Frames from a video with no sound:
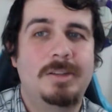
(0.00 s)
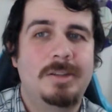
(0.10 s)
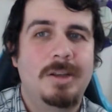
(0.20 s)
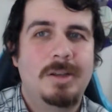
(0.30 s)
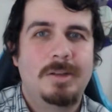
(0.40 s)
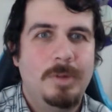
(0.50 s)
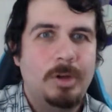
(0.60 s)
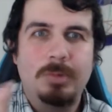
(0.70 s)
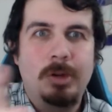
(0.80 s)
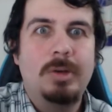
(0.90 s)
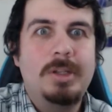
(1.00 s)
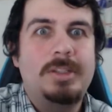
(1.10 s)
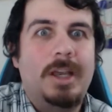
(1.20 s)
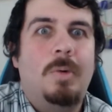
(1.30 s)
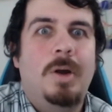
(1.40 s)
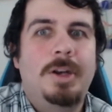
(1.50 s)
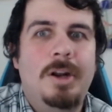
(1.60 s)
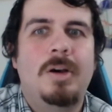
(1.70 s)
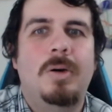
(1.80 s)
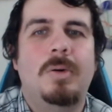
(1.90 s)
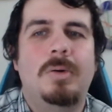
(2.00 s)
is. Who, who is he? I want to know.